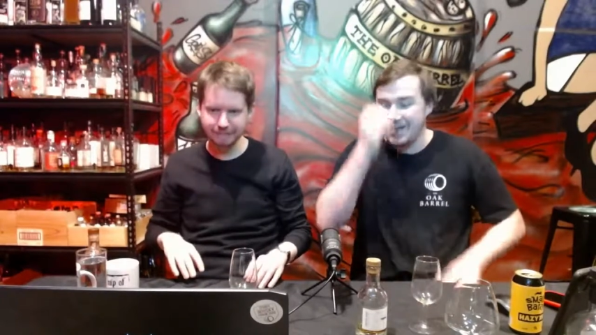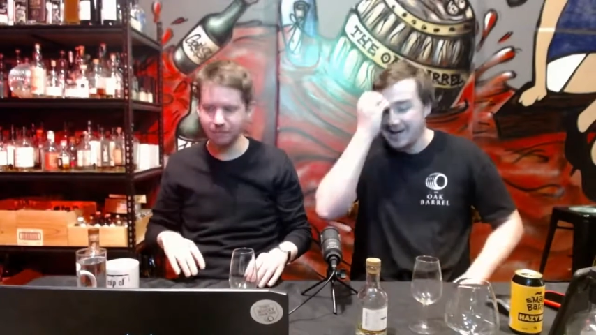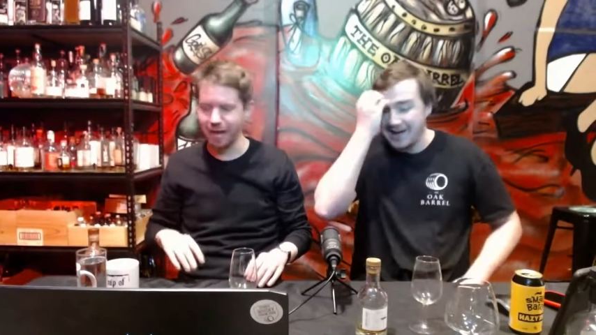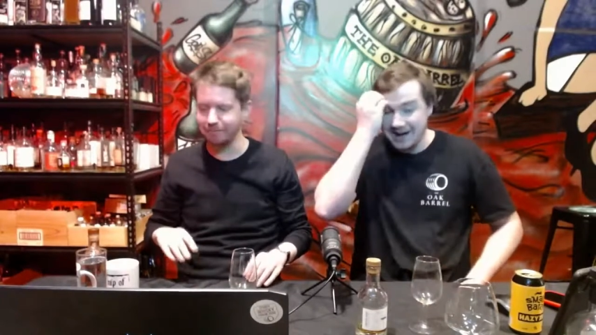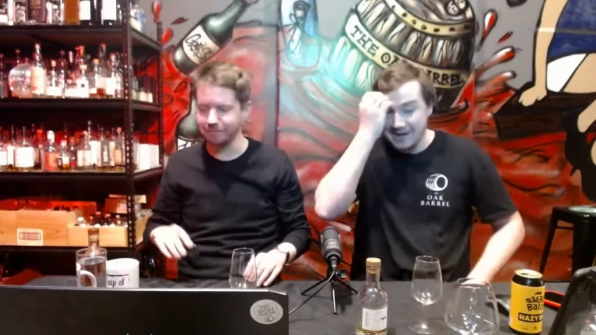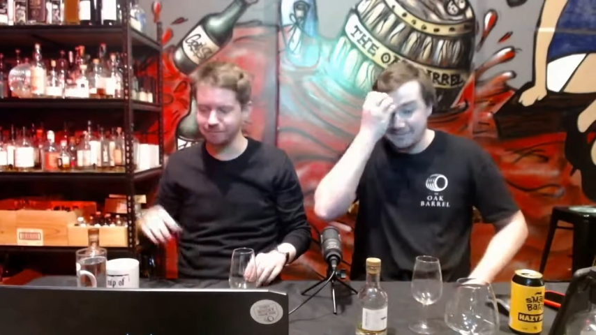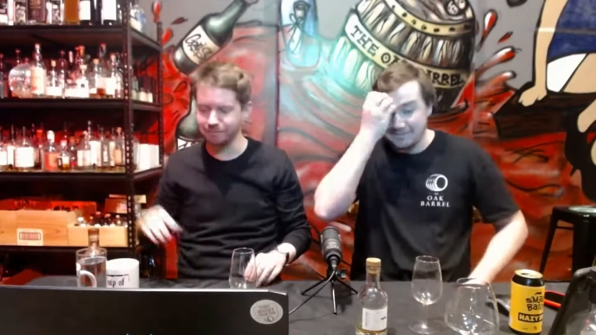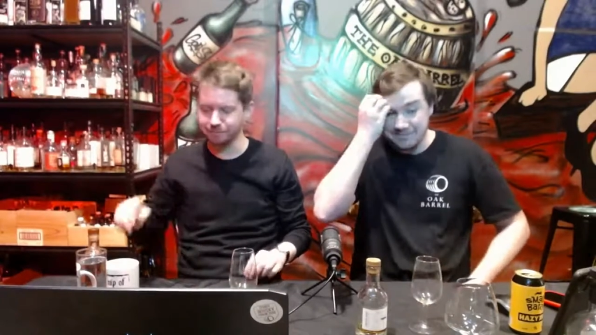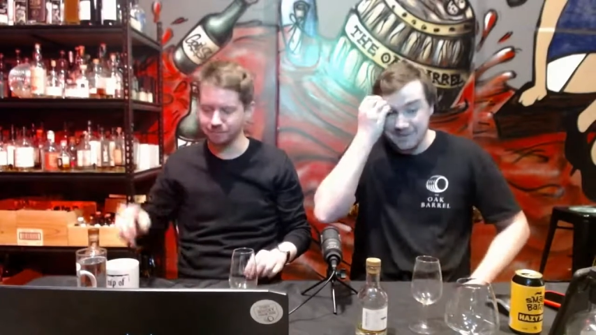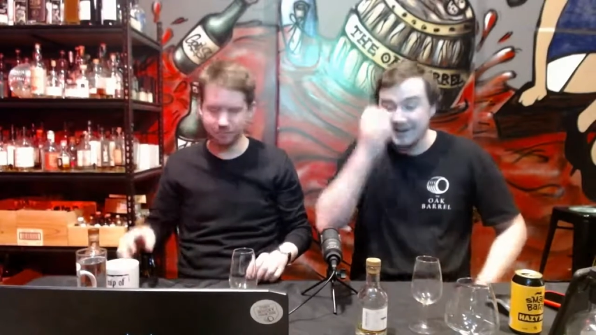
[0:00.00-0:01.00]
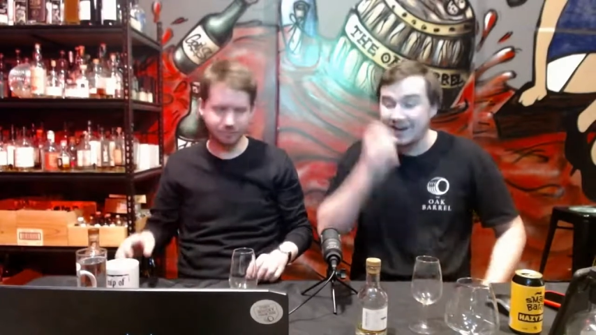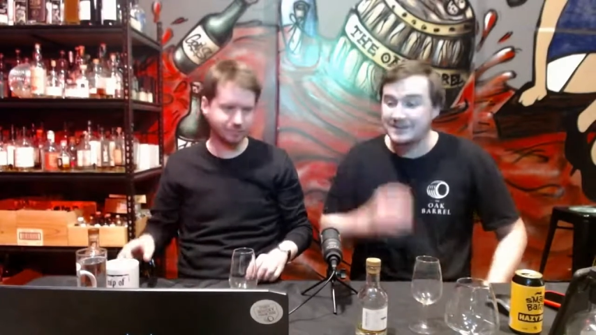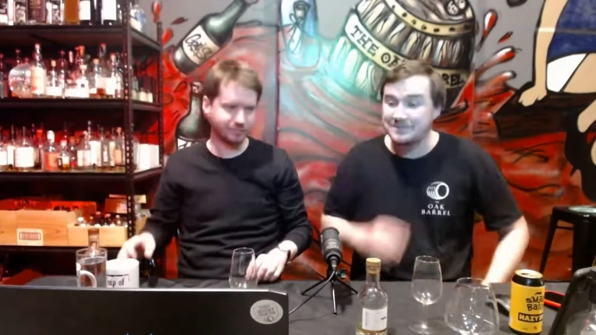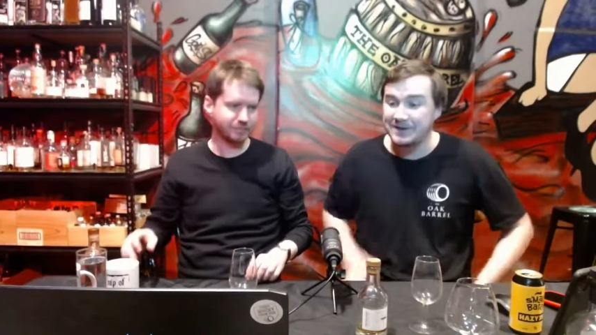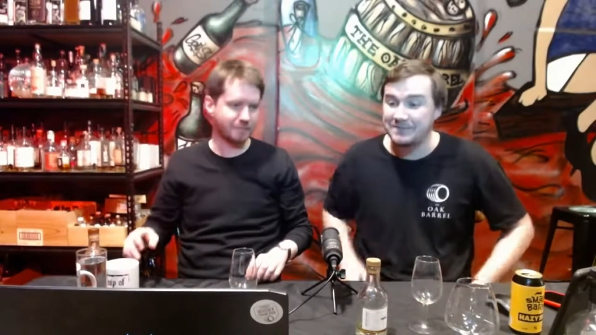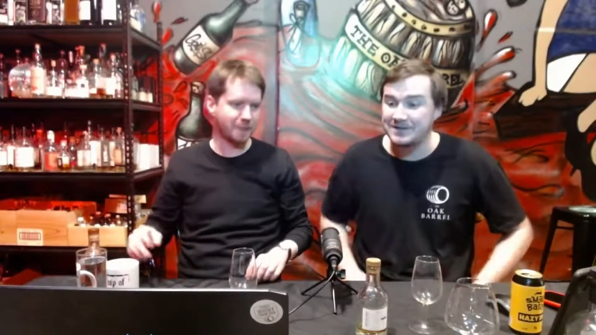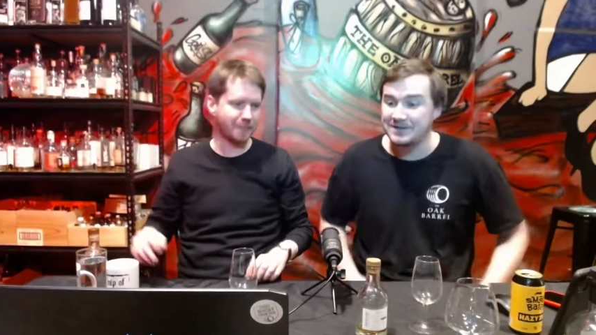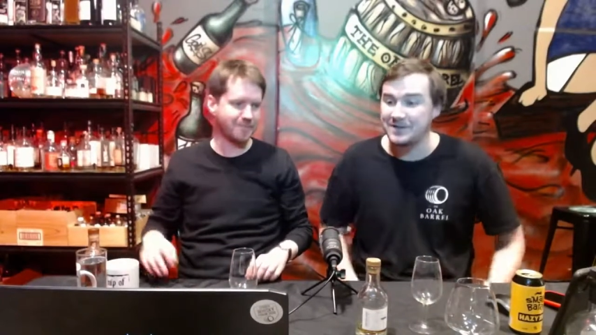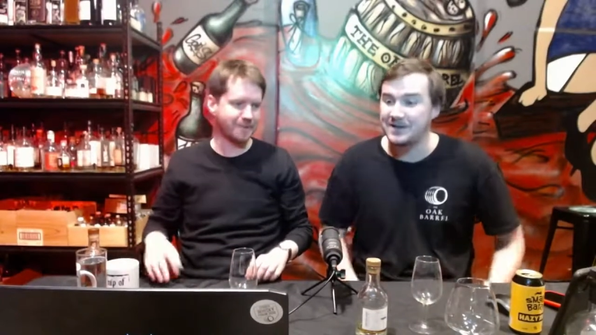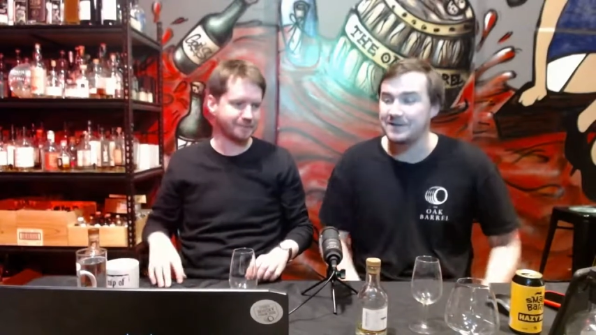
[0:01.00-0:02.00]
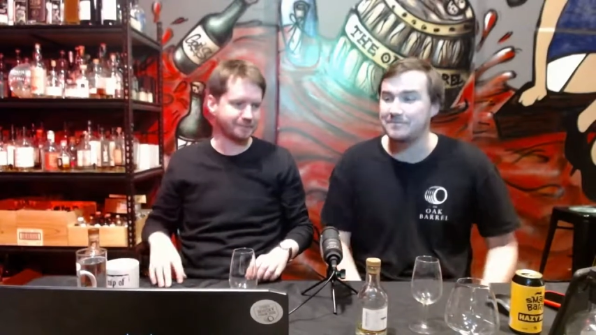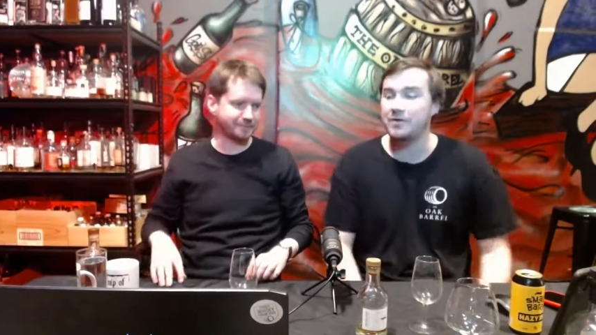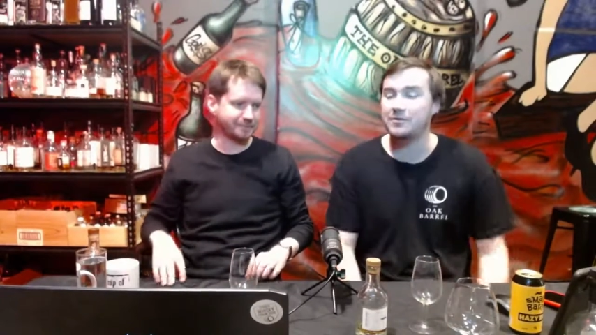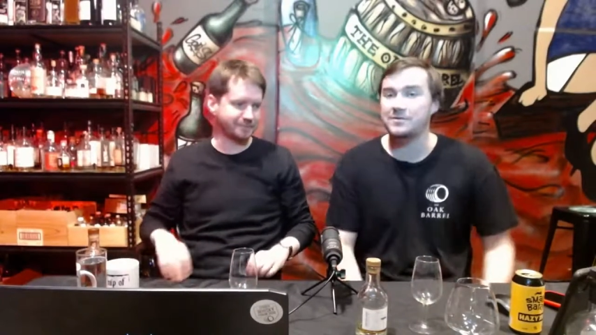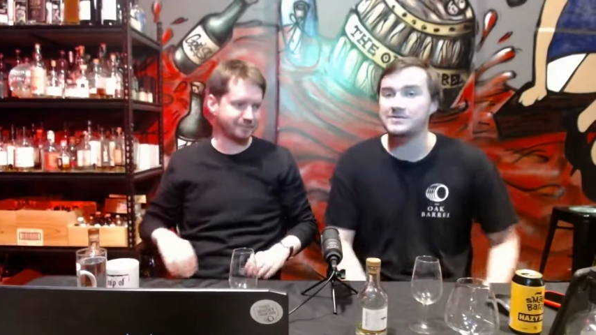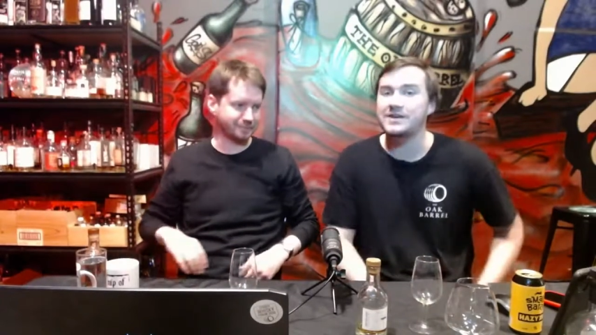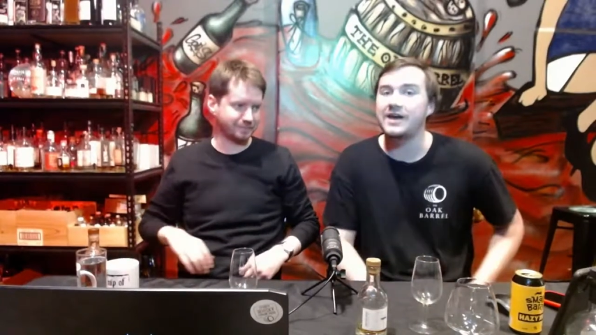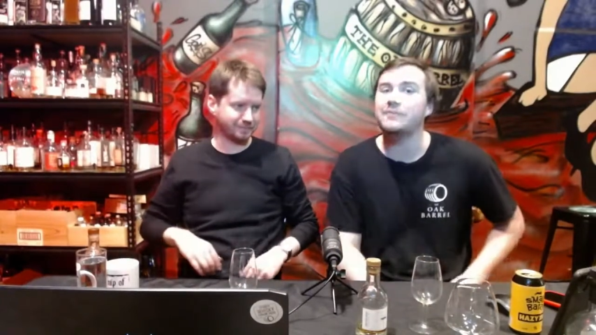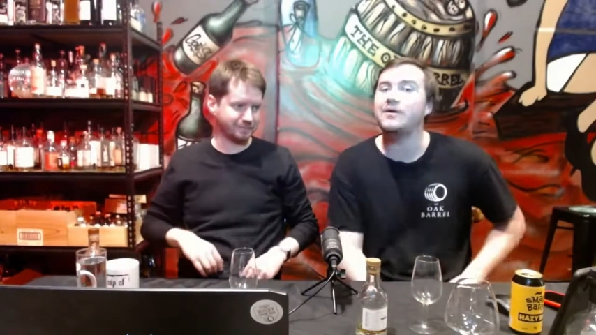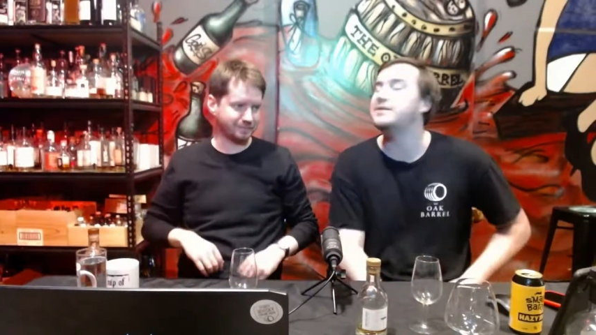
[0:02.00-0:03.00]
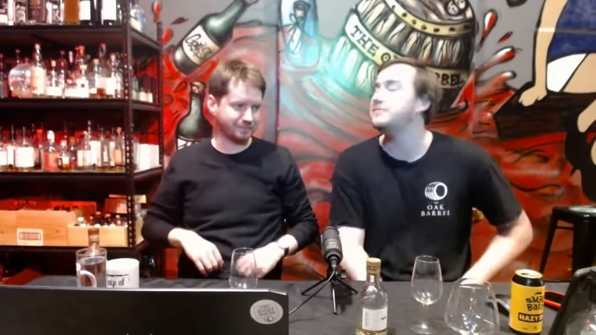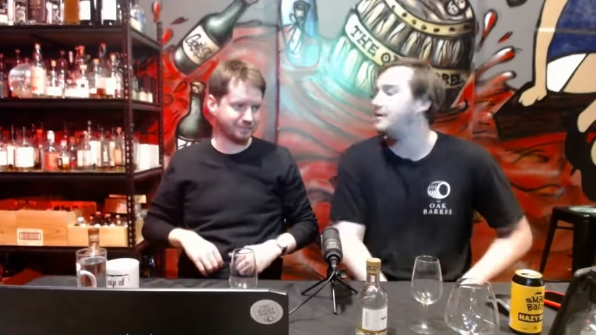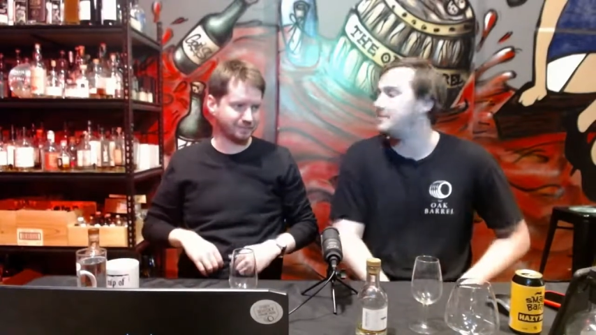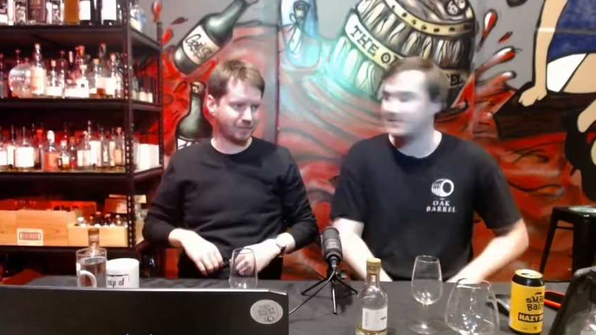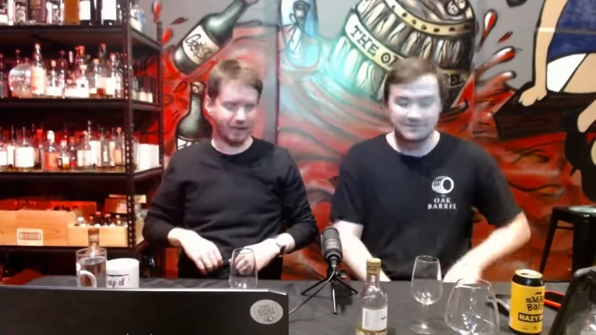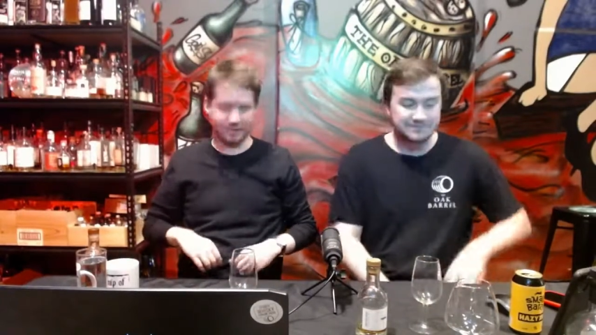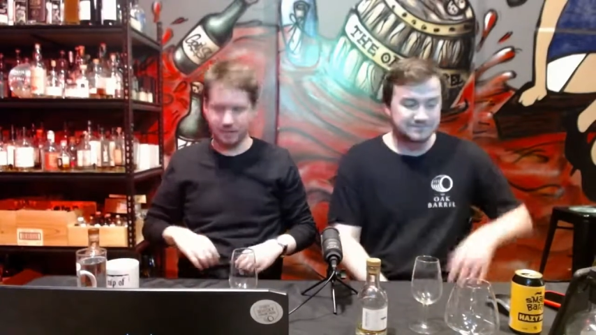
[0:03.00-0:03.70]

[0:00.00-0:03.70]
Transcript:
Speaker 1: Yeah. Um, but it has been a busy week in both whiskey and wine departments. It